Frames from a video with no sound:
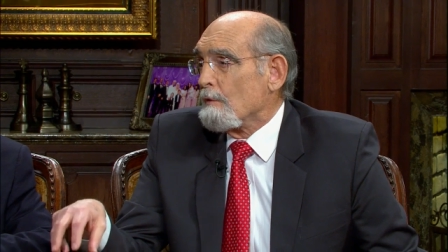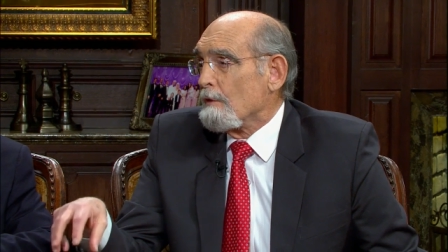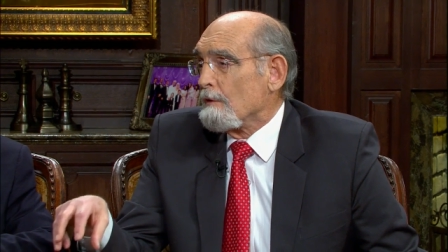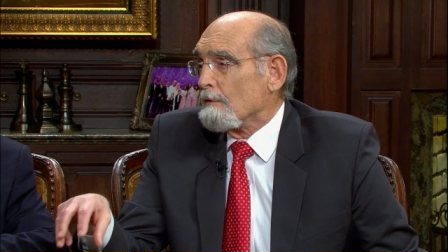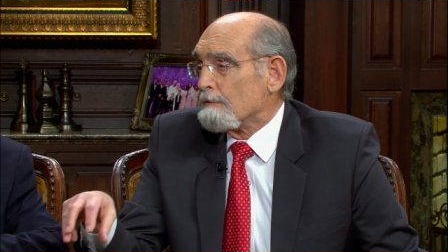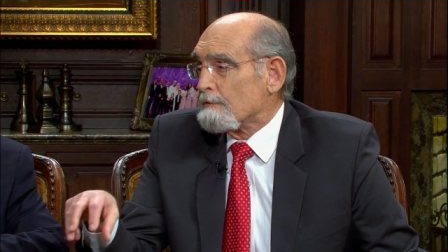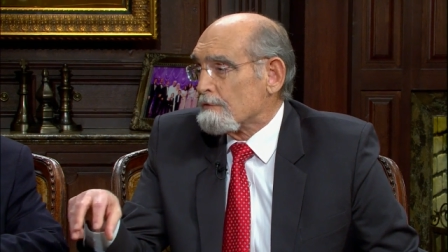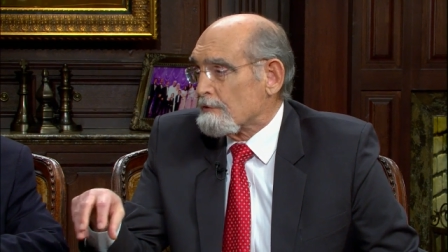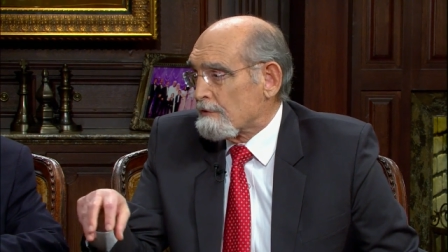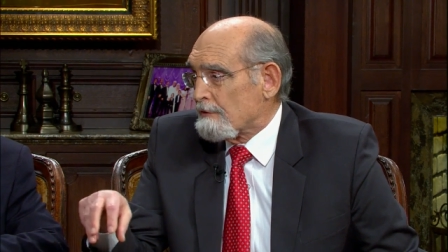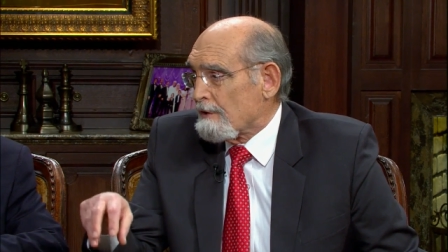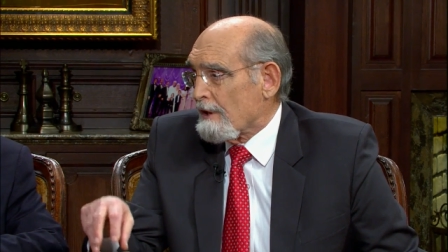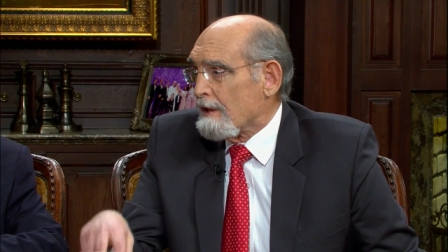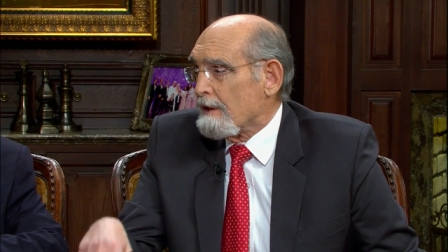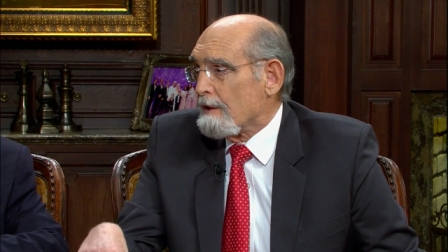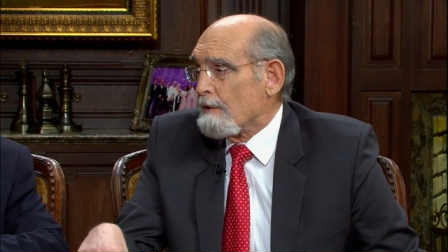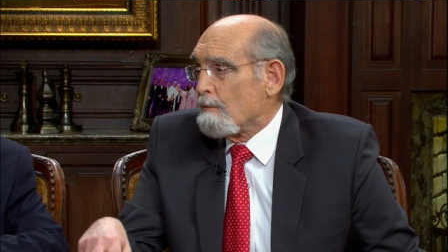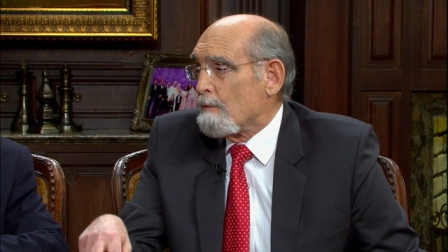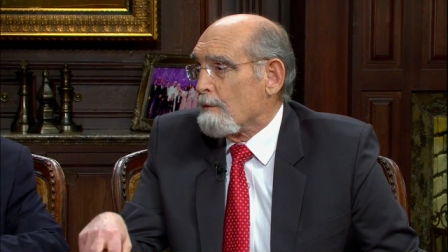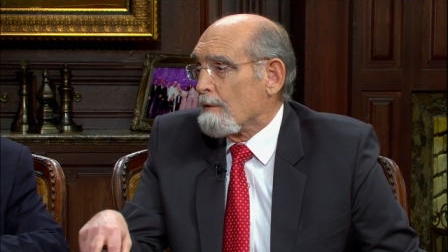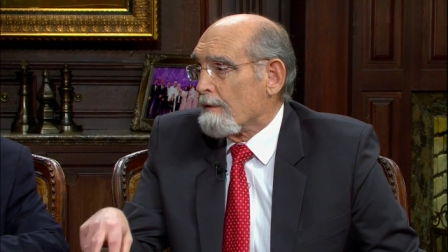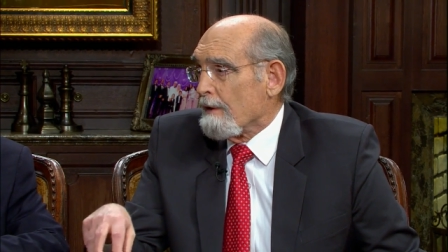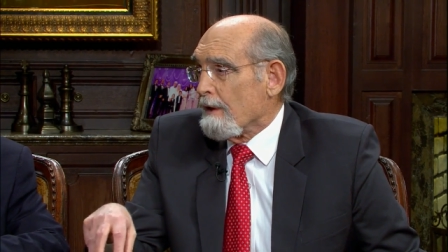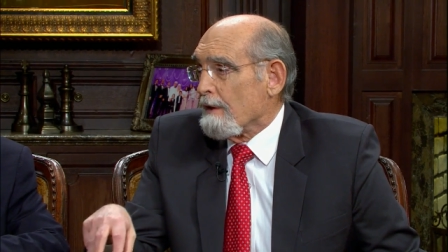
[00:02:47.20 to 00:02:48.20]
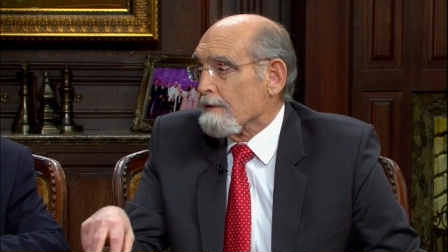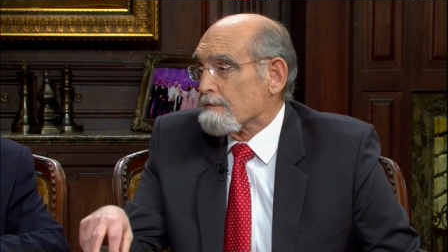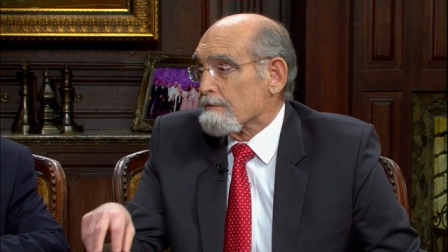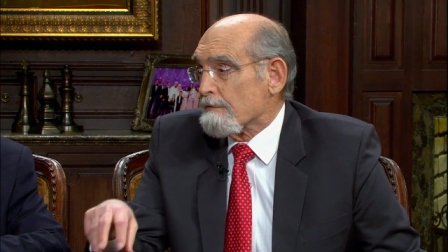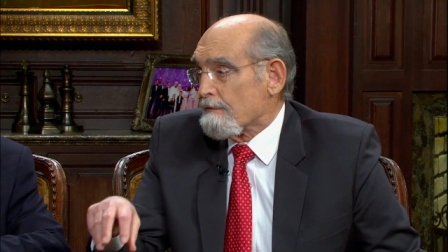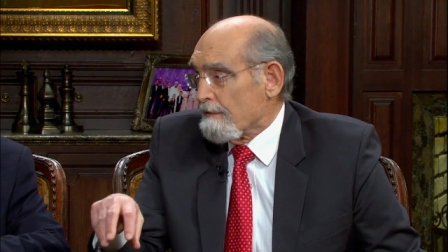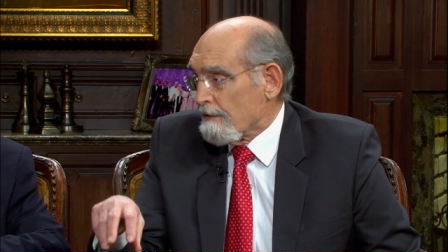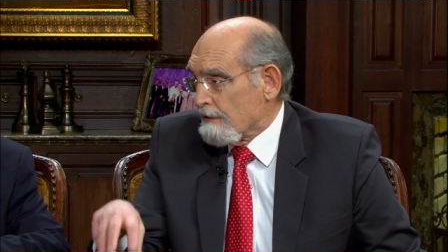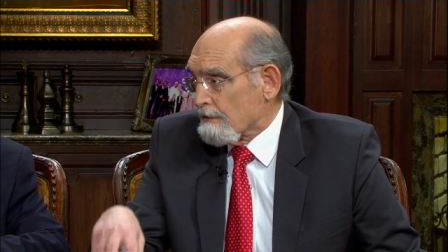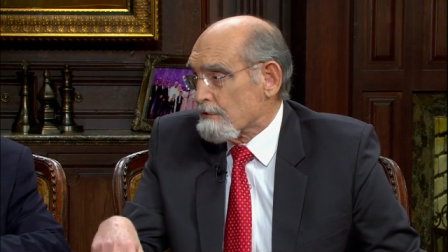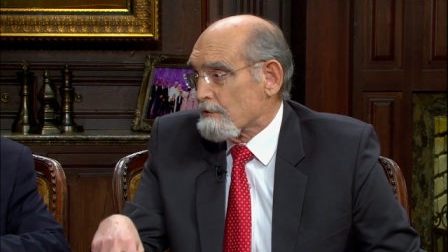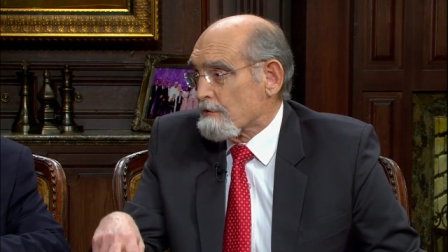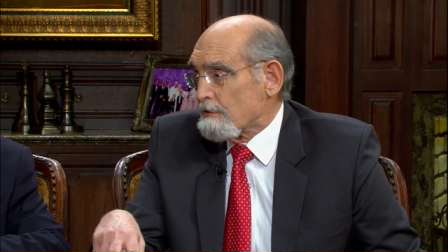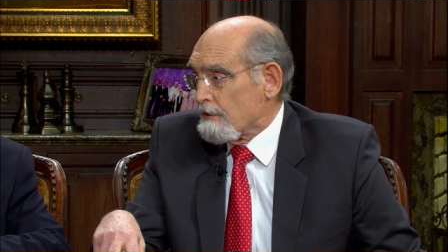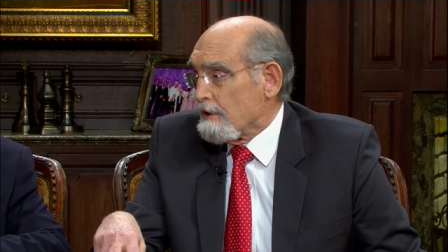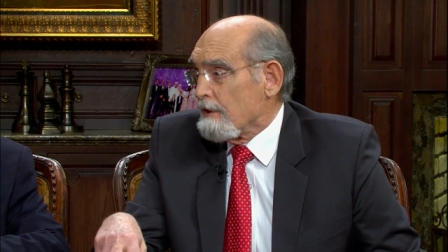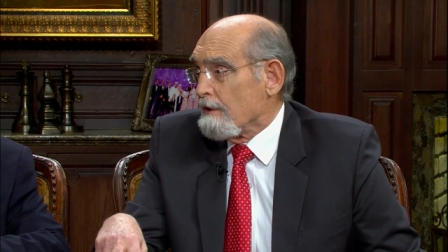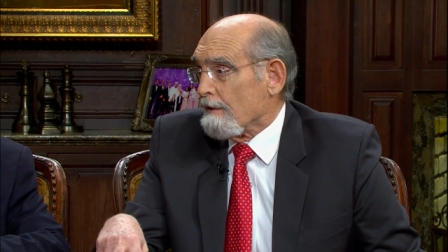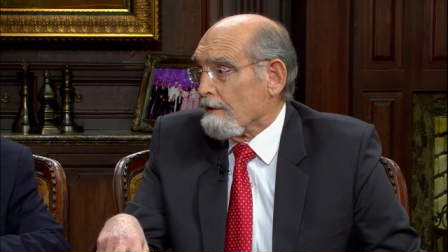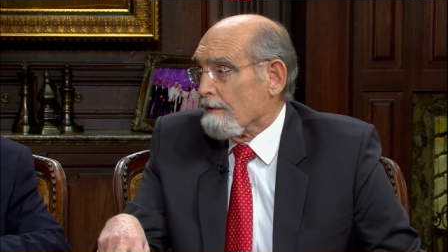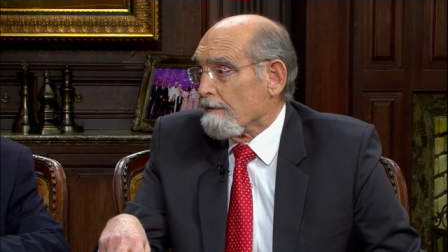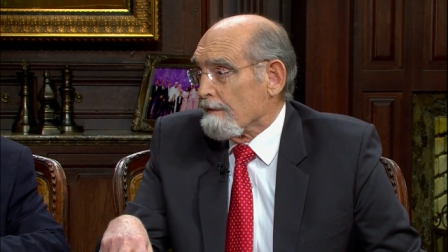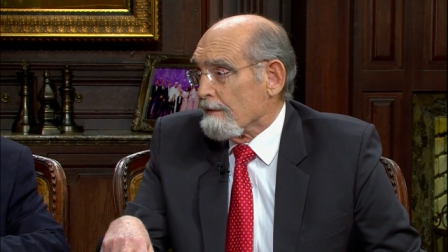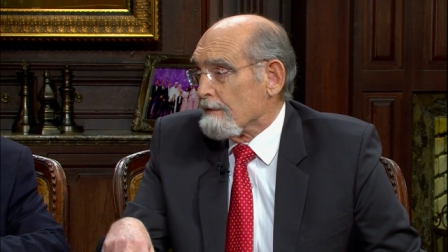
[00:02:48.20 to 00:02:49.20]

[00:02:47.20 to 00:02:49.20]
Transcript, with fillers: will study with us this year,